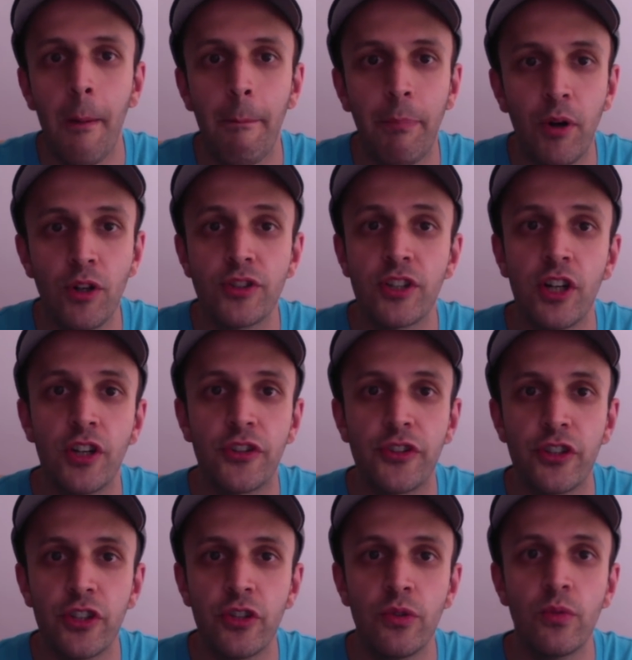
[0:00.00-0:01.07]
But I
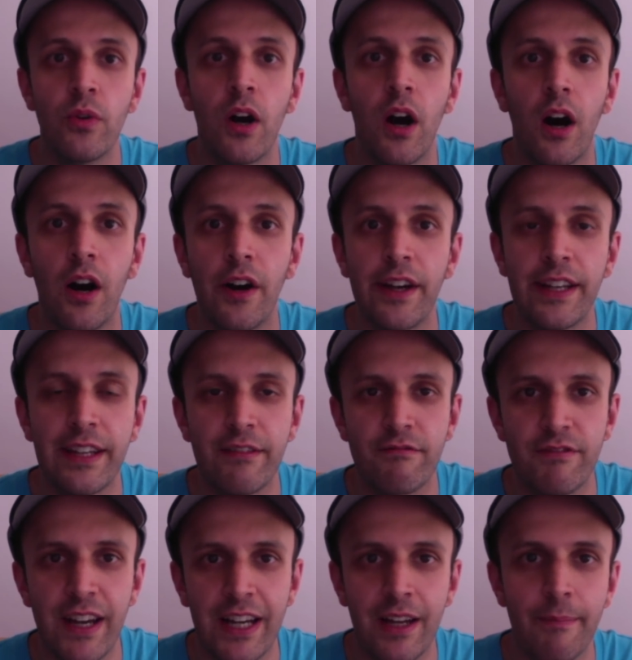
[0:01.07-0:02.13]
do highly
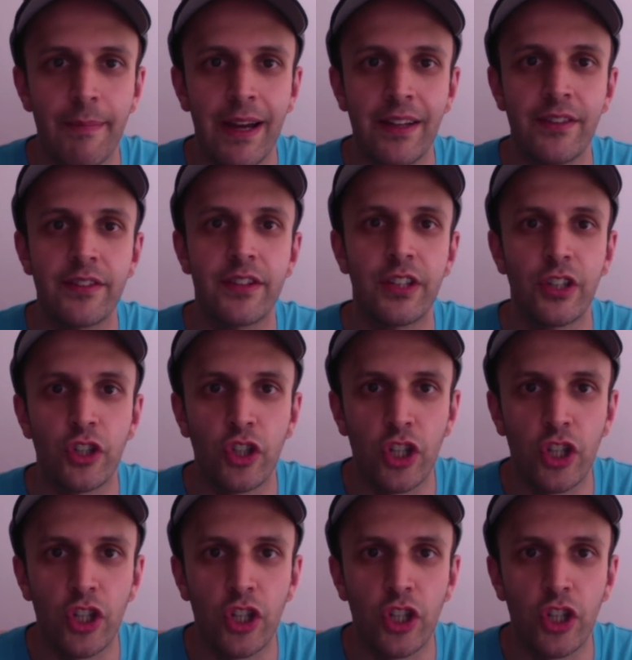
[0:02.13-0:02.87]
recommend that you